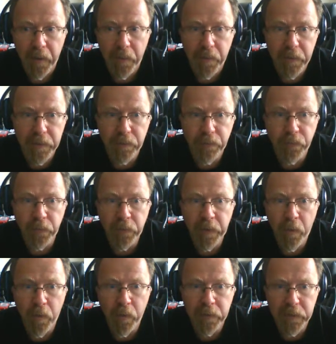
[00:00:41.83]
With a
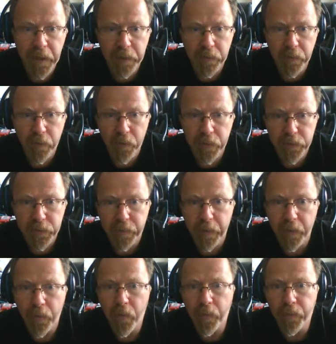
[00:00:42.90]
fully online course,
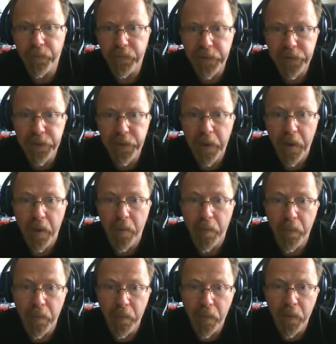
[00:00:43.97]
we hope reaching
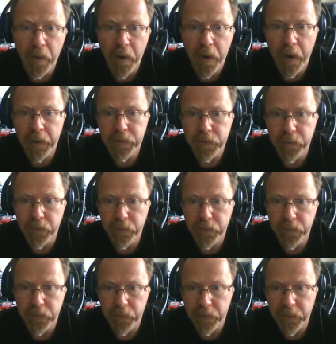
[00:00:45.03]
more high school
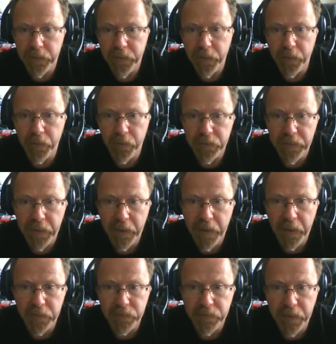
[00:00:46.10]
students across the
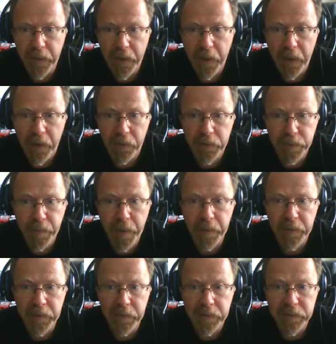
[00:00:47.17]
country,
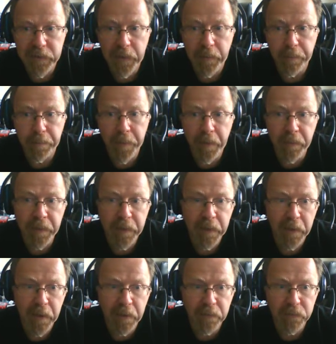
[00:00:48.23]
respecting public
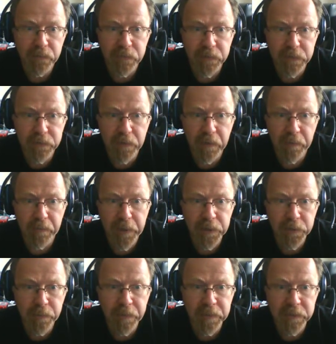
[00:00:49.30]
health
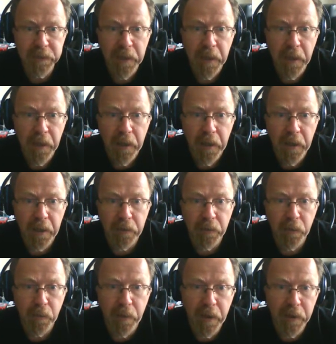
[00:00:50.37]
measurements uh,
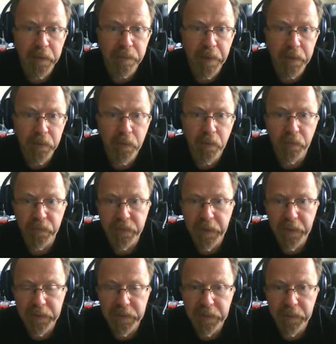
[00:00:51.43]
required by
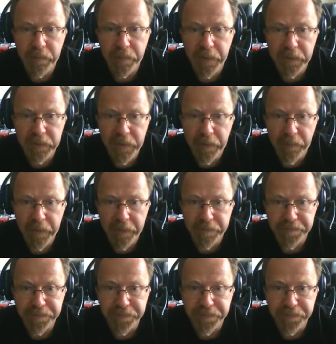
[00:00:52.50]
COVID-19 pandemic.